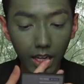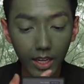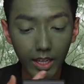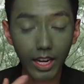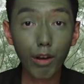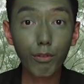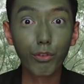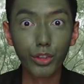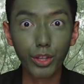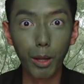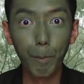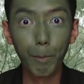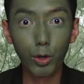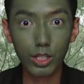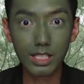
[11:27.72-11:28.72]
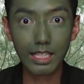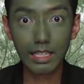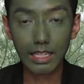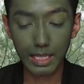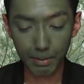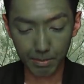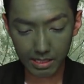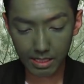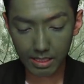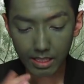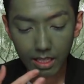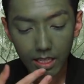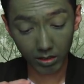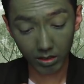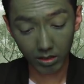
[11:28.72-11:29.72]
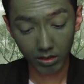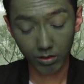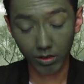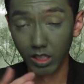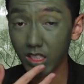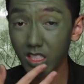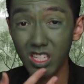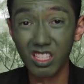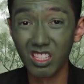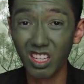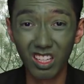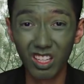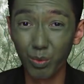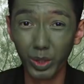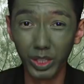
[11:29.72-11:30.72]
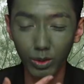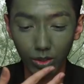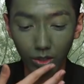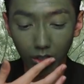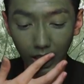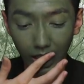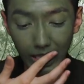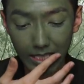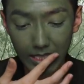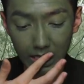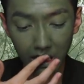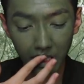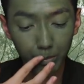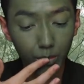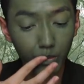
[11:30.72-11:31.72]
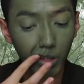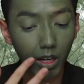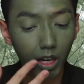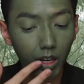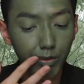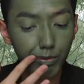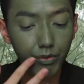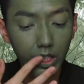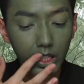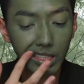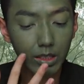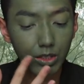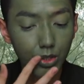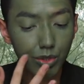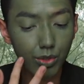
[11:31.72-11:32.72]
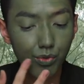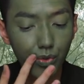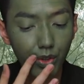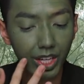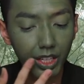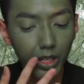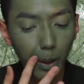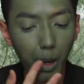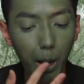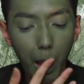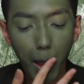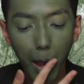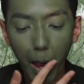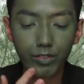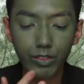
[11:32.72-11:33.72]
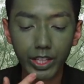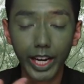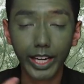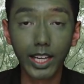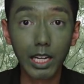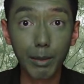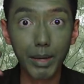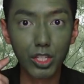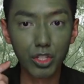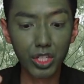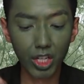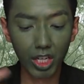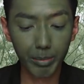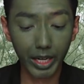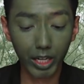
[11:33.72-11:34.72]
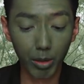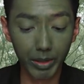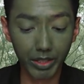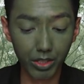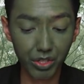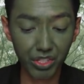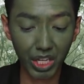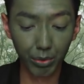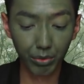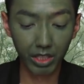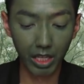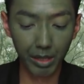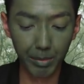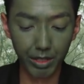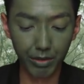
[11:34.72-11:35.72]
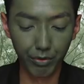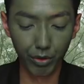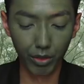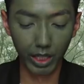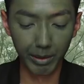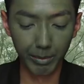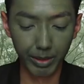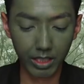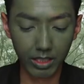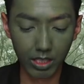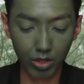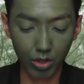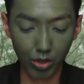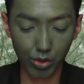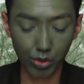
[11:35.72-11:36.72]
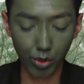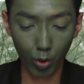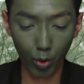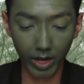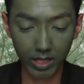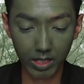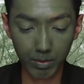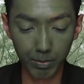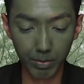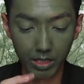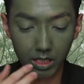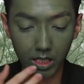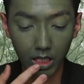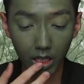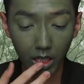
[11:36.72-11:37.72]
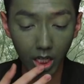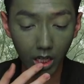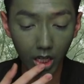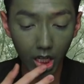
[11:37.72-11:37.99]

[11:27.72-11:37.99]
Now for the p*** lips. Wow, this is taking way too long, guys. I'm feeling the strain. Like, I can imagine hearing my commander shouting at me for like being such a slow-ass person.